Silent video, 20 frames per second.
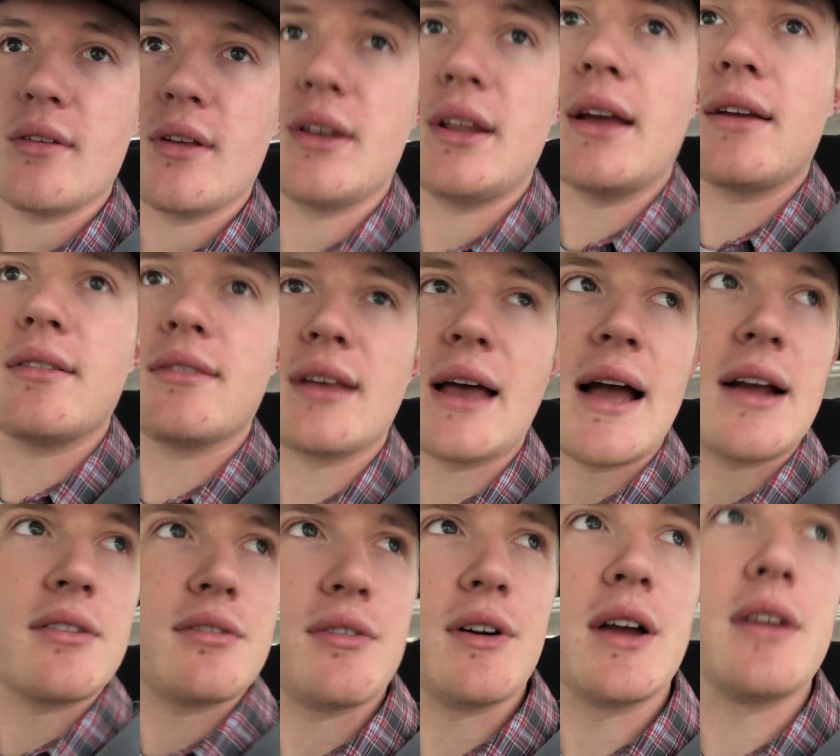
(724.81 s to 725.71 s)
It takes
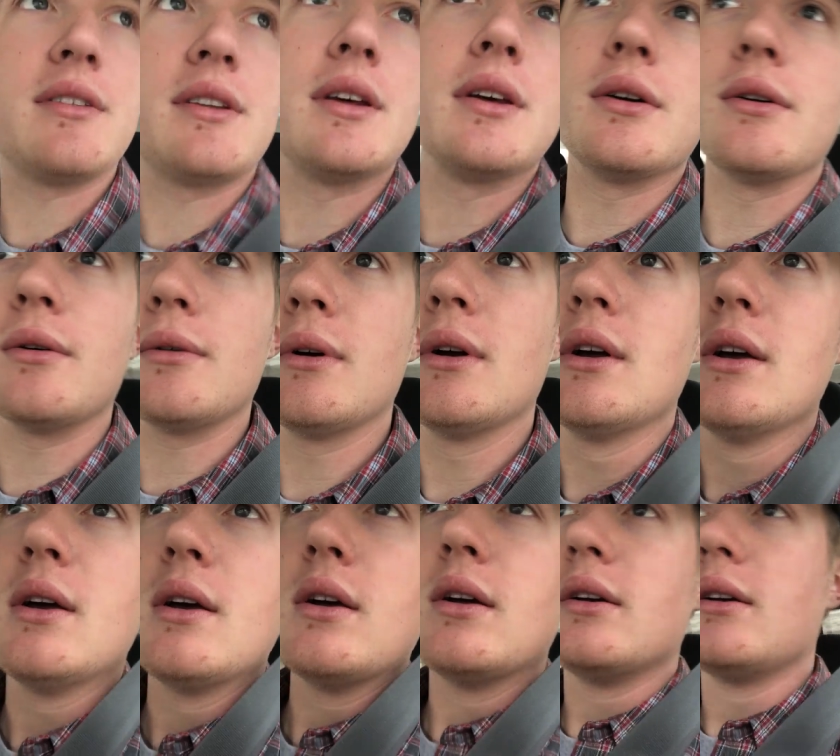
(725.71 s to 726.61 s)
sacrifice to
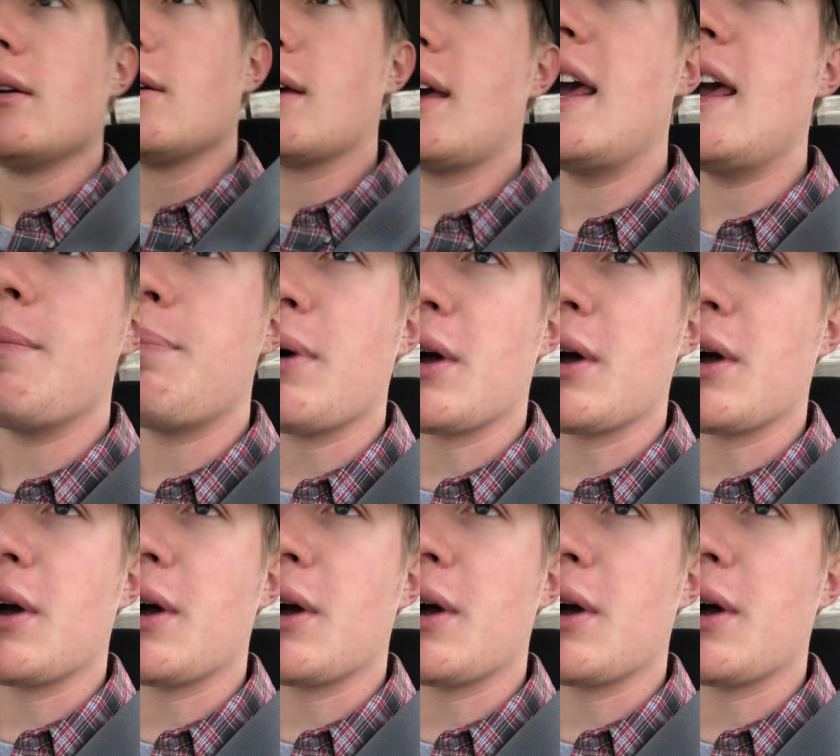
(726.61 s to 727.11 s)
keep